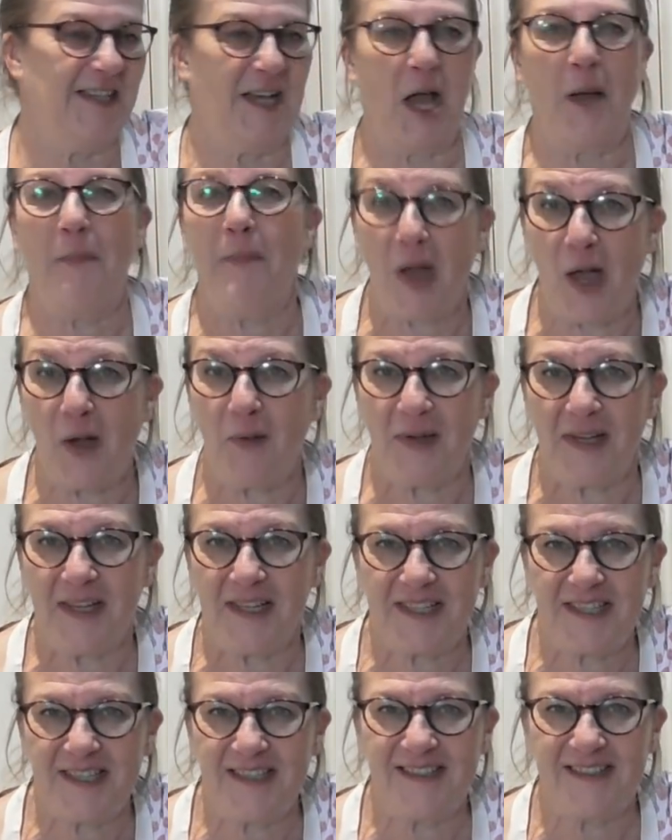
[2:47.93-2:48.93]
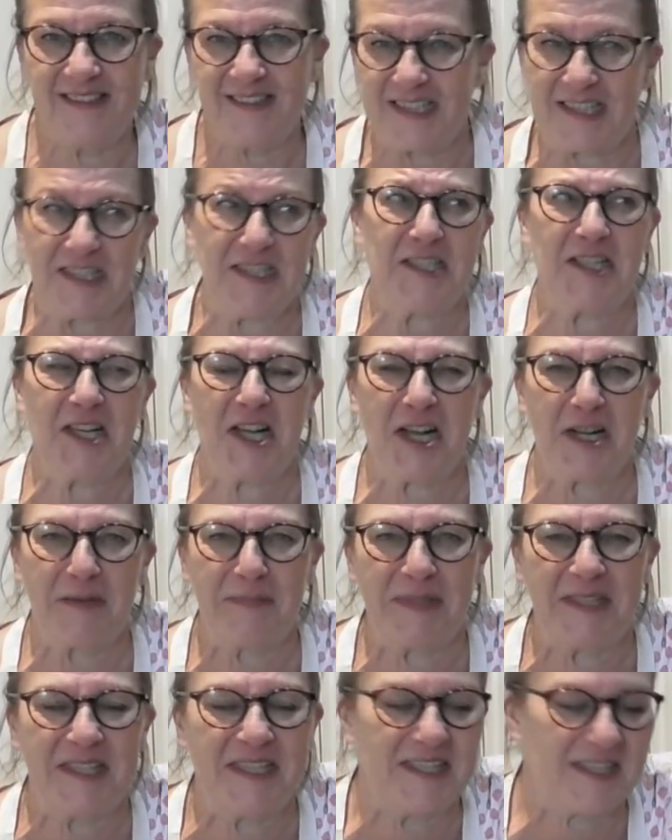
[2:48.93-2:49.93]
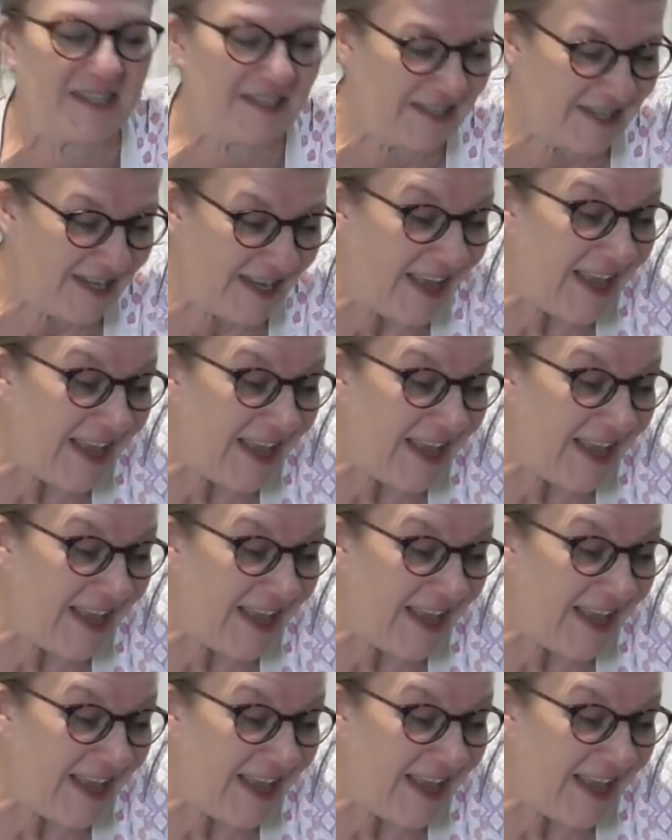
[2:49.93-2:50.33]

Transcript: A poet and a carpenter.